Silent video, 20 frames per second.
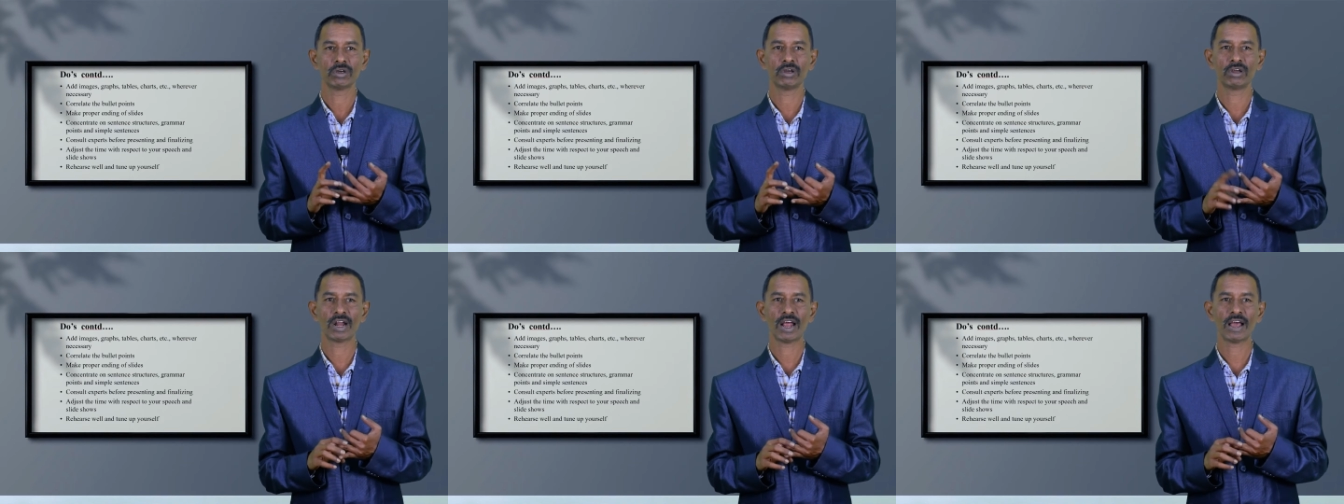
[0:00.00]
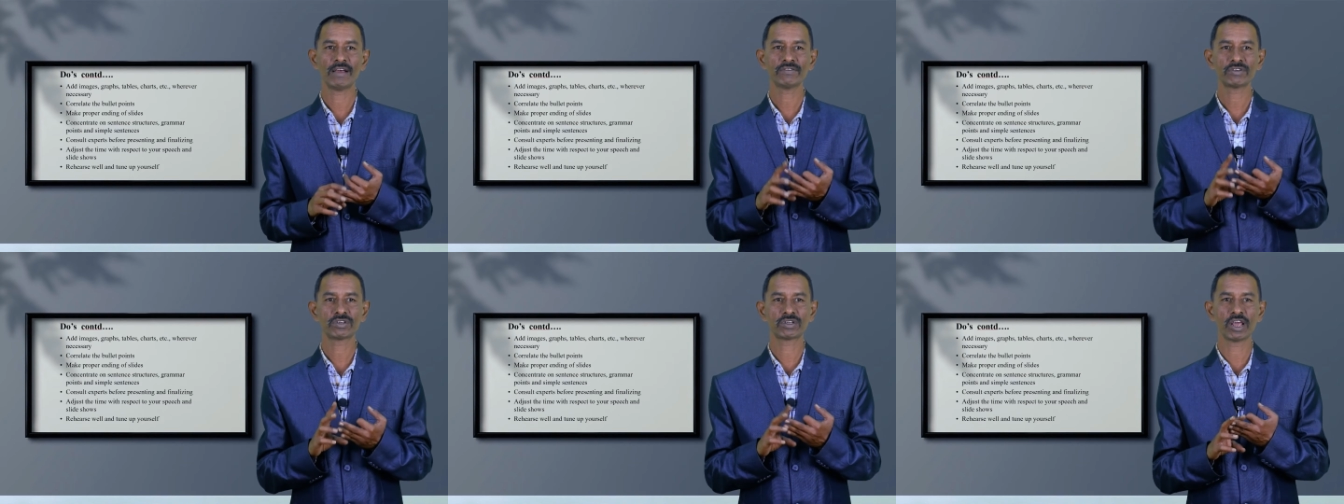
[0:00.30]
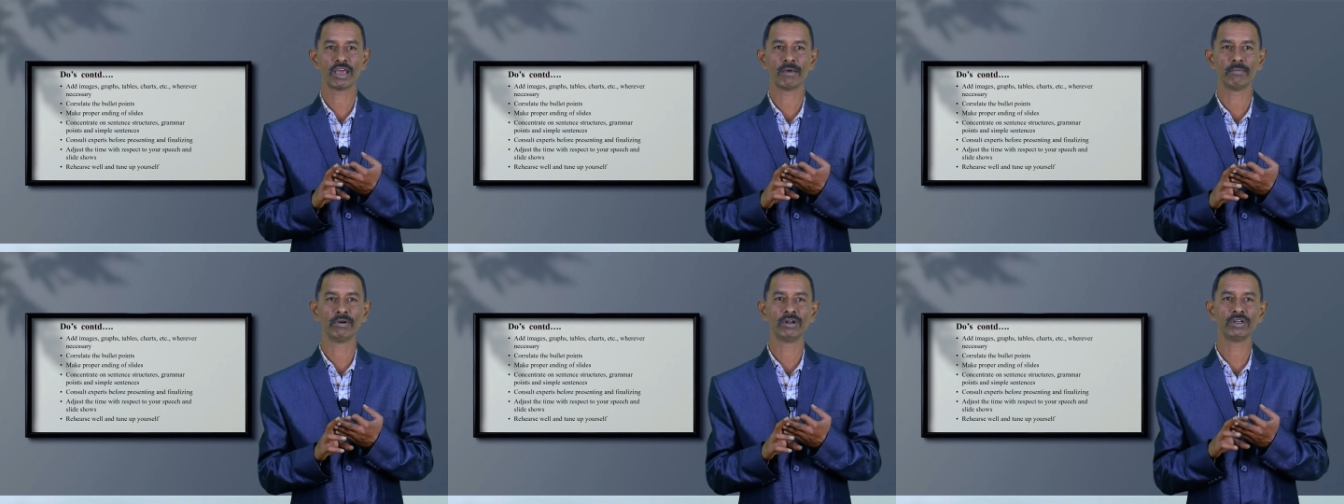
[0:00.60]
graphs,
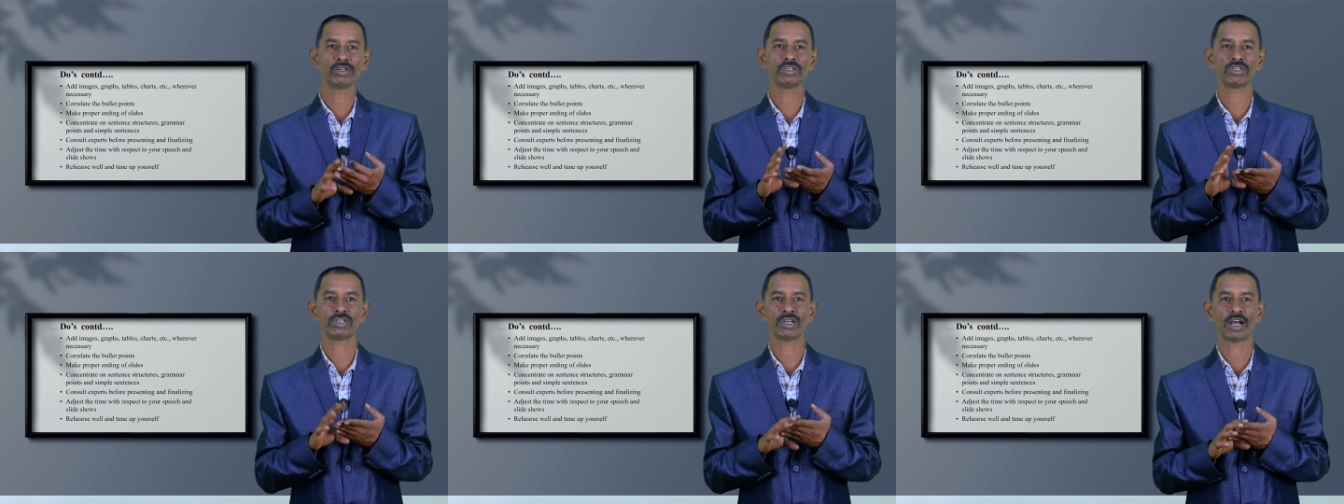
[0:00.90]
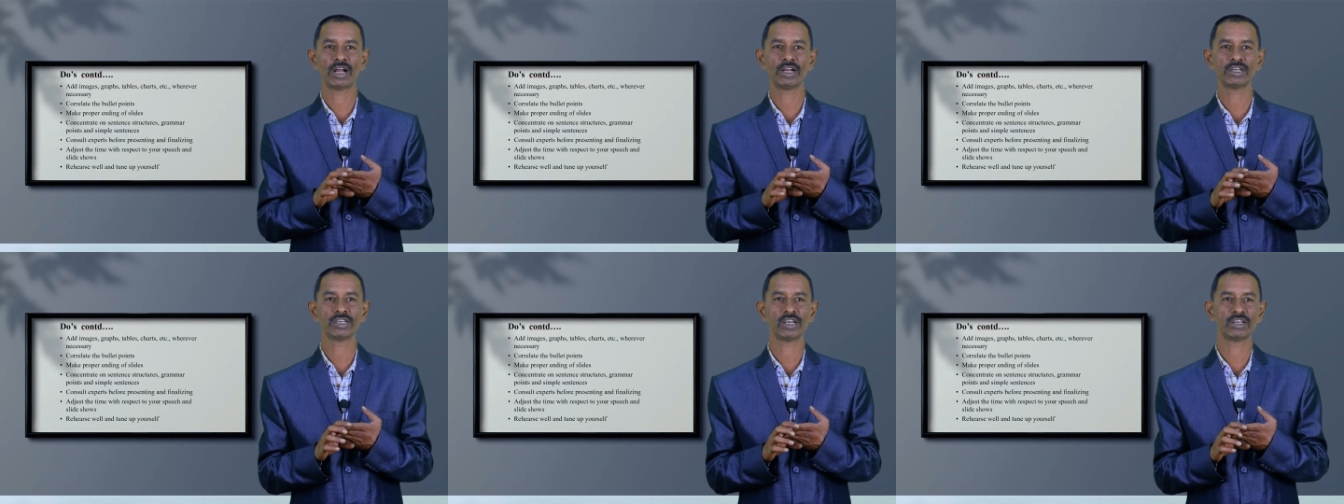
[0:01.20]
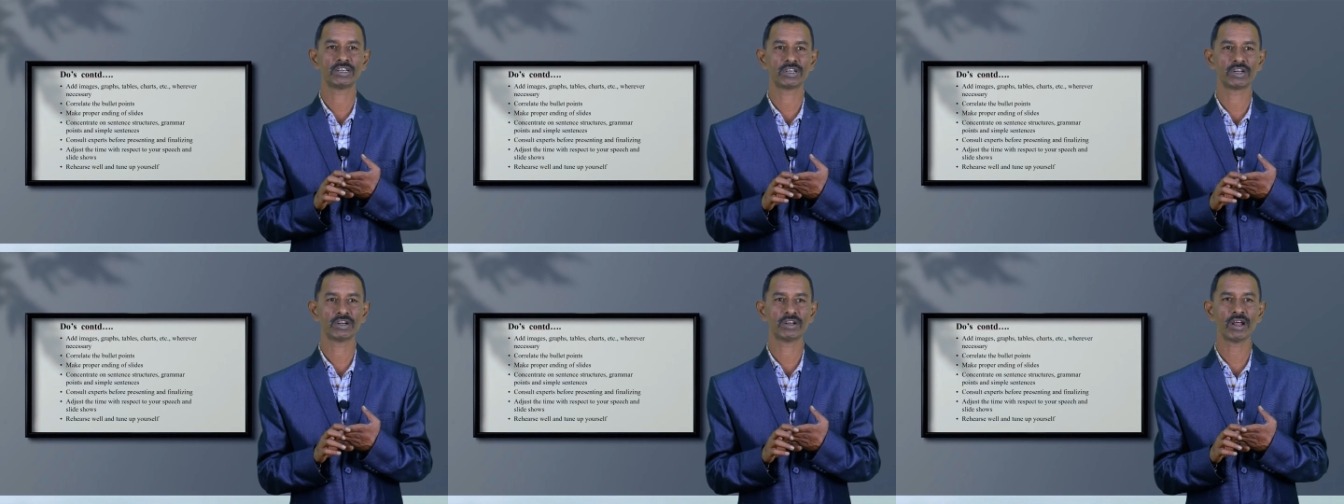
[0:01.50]
tables, charts,
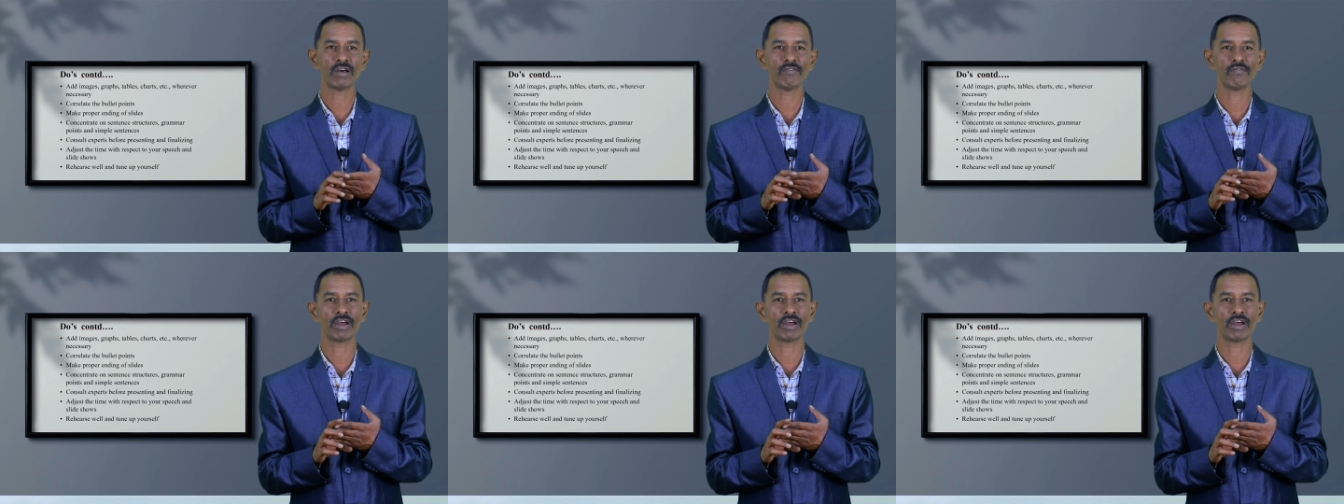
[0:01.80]
etc.